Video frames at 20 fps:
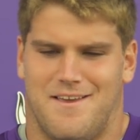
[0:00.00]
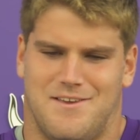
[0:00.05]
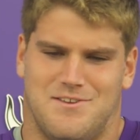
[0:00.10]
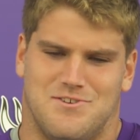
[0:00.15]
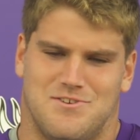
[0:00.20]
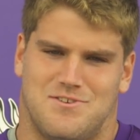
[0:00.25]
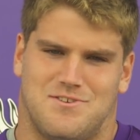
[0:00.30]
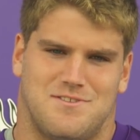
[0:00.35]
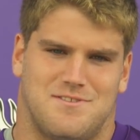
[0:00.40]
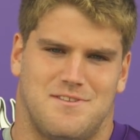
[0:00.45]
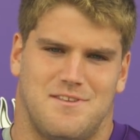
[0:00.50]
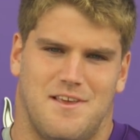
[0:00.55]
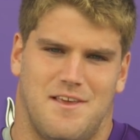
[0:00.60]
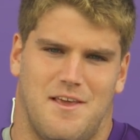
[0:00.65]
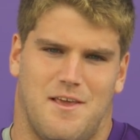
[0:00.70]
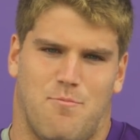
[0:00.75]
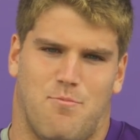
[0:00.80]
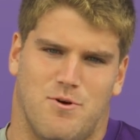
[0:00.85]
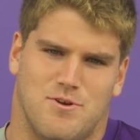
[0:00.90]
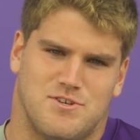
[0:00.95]

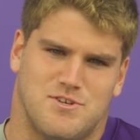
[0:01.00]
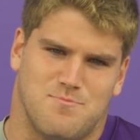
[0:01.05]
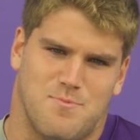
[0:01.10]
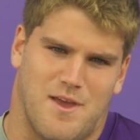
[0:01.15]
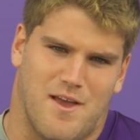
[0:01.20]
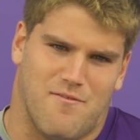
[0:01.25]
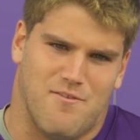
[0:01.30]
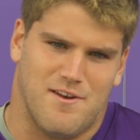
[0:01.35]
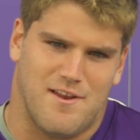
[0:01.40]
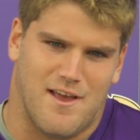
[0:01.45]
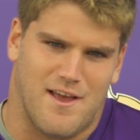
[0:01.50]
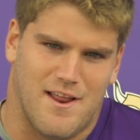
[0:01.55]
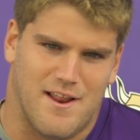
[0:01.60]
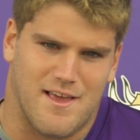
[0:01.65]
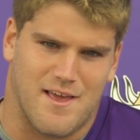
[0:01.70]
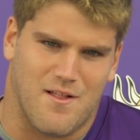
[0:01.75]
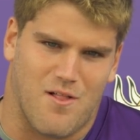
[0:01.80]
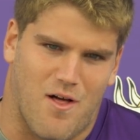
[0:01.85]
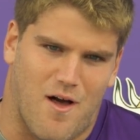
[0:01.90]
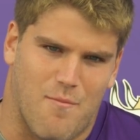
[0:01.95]
He pushes me every day
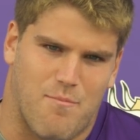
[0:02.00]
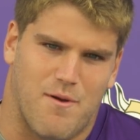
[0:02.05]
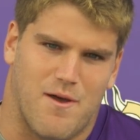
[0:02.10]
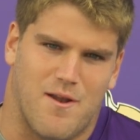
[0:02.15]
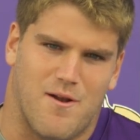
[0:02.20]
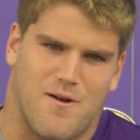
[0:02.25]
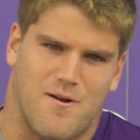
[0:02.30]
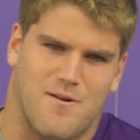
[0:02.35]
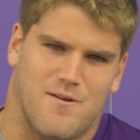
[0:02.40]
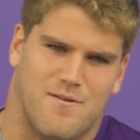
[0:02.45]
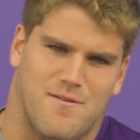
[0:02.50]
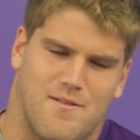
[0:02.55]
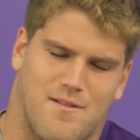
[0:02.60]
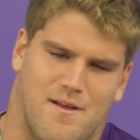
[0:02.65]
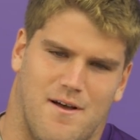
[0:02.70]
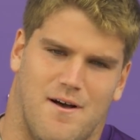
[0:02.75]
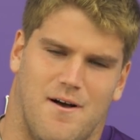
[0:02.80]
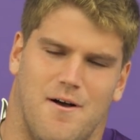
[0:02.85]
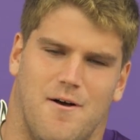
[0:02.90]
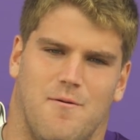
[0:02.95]
to get a lot better.
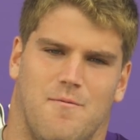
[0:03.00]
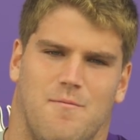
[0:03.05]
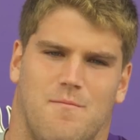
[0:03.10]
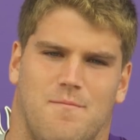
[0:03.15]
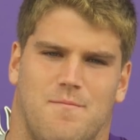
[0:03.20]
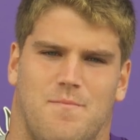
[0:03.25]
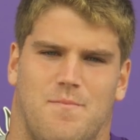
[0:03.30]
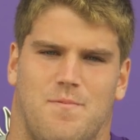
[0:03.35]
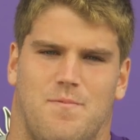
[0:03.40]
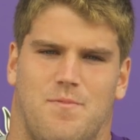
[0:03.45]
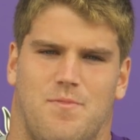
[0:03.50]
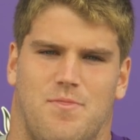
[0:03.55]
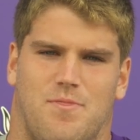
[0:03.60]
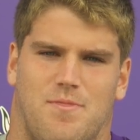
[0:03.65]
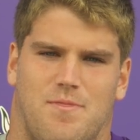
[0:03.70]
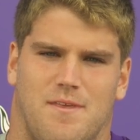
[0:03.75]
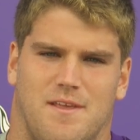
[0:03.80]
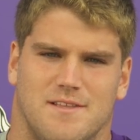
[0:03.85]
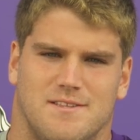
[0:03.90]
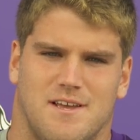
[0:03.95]

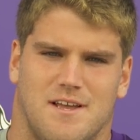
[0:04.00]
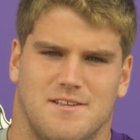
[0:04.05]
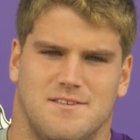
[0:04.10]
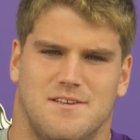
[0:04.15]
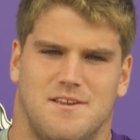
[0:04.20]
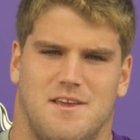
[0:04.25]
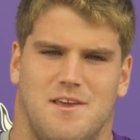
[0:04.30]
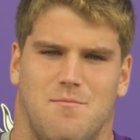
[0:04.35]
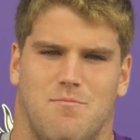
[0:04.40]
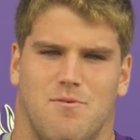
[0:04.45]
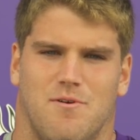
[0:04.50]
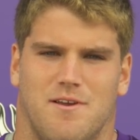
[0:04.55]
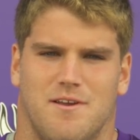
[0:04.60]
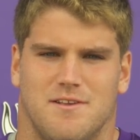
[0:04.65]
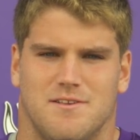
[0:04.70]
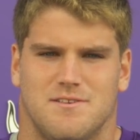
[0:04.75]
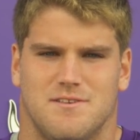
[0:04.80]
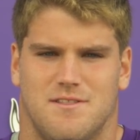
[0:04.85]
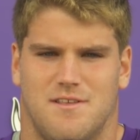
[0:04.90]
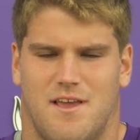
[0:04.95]
The intensity he
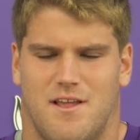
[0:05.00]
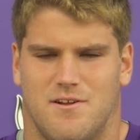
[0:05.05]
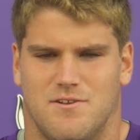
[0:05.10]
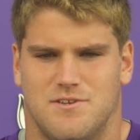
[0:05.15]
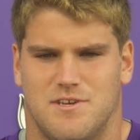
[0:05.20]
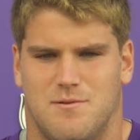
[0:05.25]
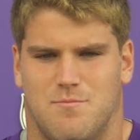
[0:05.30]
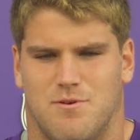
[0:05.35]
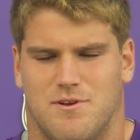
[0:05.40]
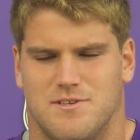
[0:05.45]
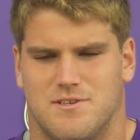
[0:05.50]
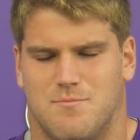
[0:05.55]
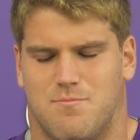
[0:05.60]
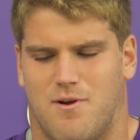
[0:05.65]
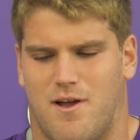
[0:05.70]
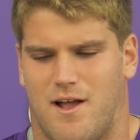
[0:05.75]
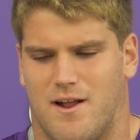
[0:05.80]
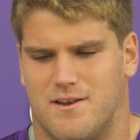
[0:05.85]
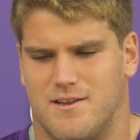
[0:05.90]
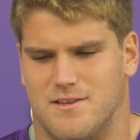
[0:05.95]
brings and the energy he brings to
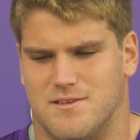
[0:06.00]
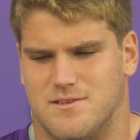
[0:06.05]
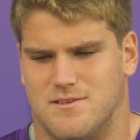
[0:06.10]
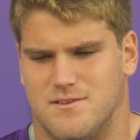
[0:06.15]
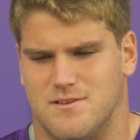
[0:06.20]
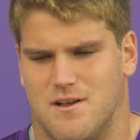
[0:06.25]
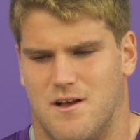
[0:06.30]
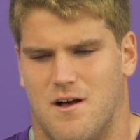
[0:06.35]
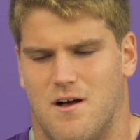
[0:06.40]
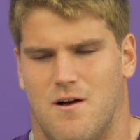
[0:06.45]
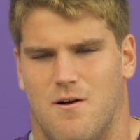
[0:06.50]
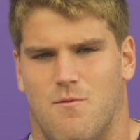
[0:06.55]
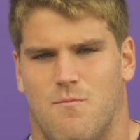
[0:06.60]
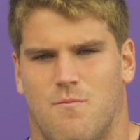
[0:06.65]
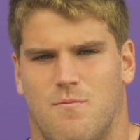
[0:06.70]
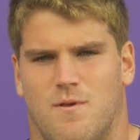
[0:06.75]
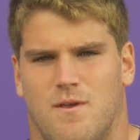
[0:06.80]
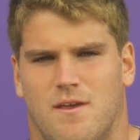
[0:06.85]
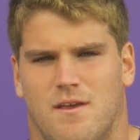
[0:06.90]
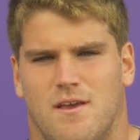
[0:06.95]
practice
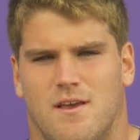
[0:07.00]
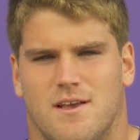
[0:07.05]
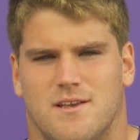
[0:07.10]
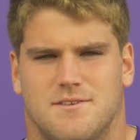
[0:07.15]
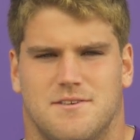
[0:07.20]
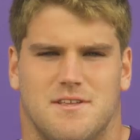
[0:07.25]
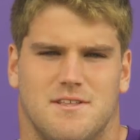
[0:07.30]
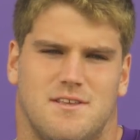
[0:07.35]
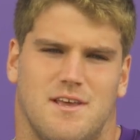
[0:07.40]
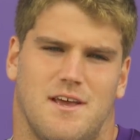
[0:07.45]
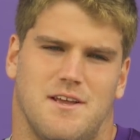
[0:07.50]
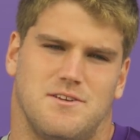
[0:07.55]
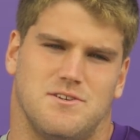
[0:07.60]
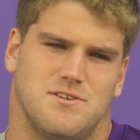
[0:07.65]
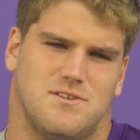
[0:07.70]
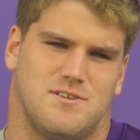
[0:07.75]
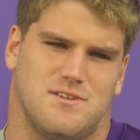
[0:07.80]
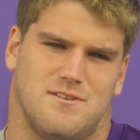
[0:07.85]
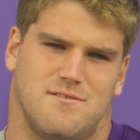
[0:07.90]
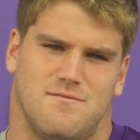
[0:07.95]
is
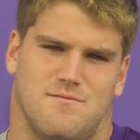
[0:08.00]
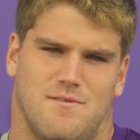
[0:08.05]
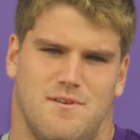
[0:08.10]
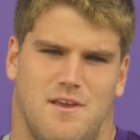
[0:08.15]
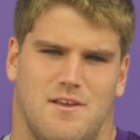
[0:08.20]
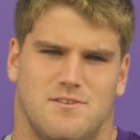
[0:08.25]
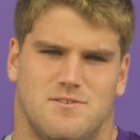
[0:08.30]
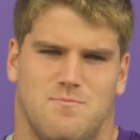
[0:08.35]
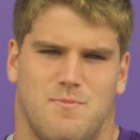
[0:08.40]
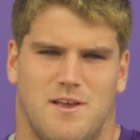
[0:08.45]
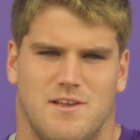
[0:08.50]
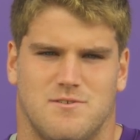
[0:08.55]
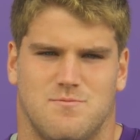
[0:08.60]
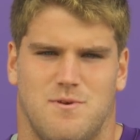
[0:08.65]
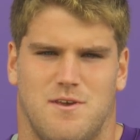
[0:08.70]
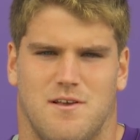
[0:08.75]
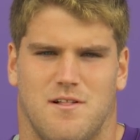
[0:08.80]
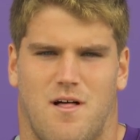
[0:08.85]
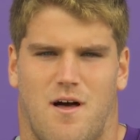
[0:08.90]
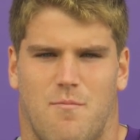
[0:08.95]
contagious, and it
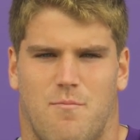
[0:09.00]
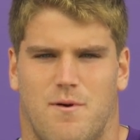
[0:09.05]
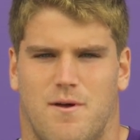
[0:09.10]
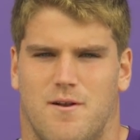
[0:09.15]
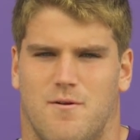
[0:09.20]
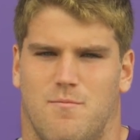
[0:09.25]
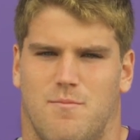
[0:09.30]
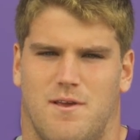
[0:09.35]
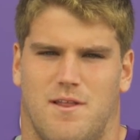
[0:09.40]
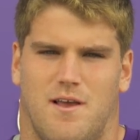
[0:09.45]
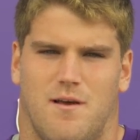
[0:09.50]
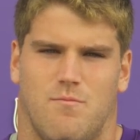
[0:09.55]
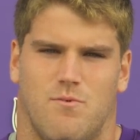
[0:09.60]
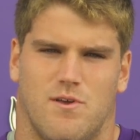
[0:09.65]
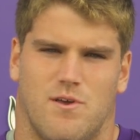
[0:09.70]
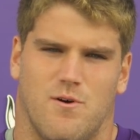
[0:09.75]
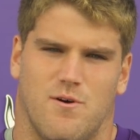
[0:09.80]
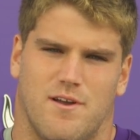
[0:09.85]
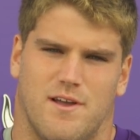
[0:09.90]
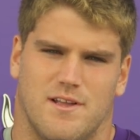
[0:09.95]
makes me a lot better being
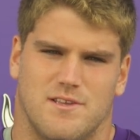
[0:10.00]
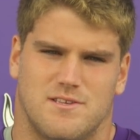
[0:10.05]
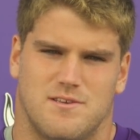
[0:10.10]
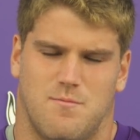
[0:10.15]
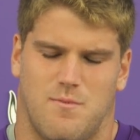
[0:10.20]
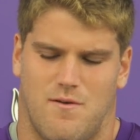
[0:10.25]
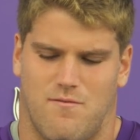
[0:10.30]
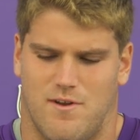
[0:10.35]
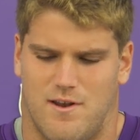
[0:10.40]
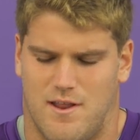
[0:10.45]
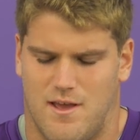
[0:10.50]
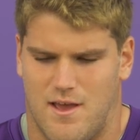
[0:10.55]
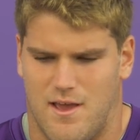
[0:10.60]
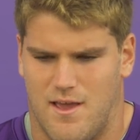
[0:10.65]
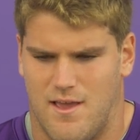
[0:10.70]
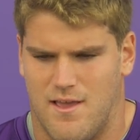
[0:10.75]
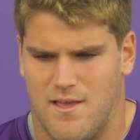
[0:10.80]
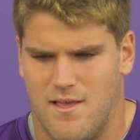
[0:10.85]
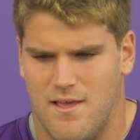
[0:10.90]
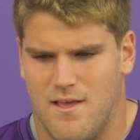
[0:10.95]
able to go against him every
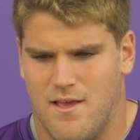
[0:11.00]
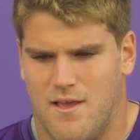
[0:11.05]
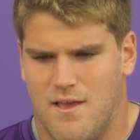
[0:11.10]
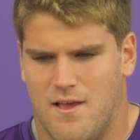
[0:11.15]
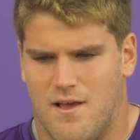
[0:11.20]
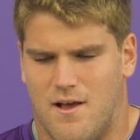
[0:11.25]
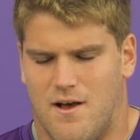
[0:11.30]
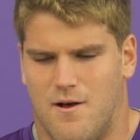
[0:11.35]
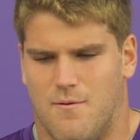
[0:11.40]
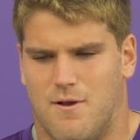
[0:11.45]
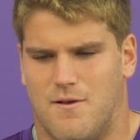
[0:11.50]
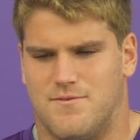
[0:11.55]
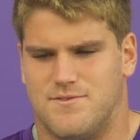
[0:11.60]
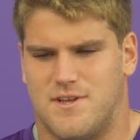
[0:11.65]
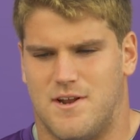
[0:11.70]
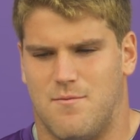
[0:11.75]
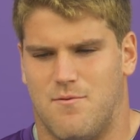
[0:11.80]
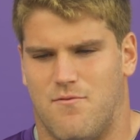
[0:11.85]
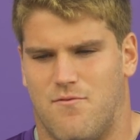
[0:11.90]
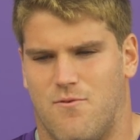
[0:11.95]
day. I've
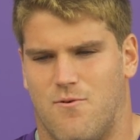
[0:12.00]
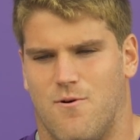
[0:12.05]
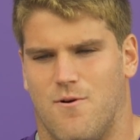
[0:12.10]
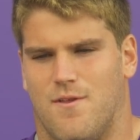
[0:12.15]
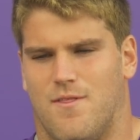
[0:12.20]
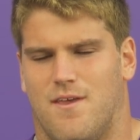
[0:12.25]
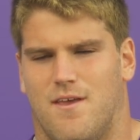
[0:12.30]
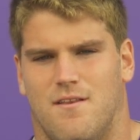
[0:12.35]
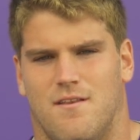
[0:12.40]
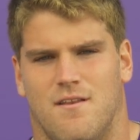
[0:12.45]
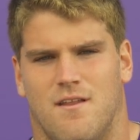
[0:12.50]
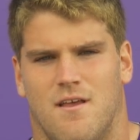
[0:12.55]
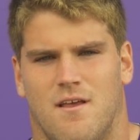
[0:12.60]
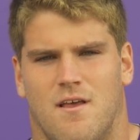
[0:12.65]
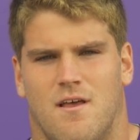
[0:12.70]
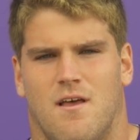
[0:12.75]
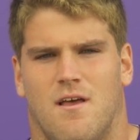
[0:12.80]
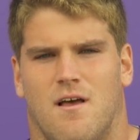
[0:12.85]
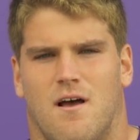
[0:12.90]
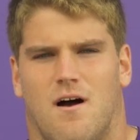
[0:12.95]
said it before, and then
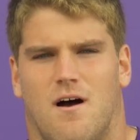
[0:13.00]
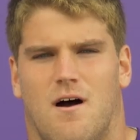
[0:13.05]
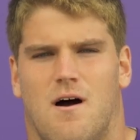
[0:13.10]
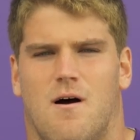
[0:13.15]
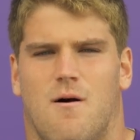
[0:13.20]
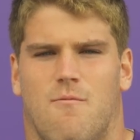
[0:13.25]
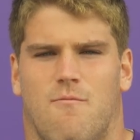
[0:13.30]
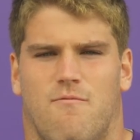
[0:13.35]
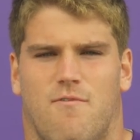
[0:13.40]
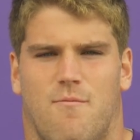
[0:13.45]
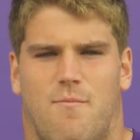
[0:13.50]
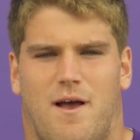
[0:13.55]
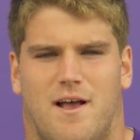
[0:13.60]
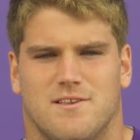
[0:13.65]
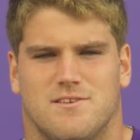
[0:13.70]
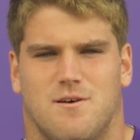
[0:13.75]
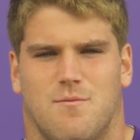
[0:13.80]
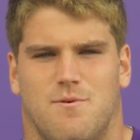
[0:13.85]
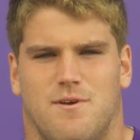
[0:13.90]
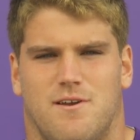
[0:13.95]
for the
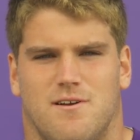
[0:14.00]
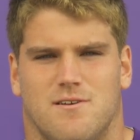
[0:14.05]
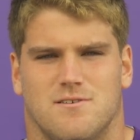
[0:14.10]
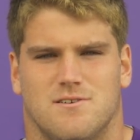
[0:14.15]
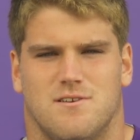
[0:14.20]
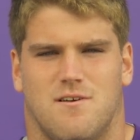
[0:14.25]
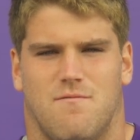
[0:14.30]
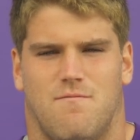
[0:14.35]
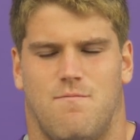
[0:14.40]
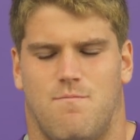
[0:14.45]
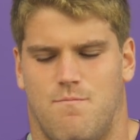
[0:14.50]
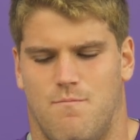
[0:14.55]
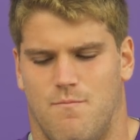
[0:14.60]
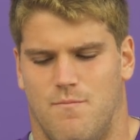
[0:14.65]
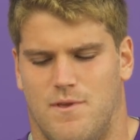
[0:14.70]
past couple of years, I've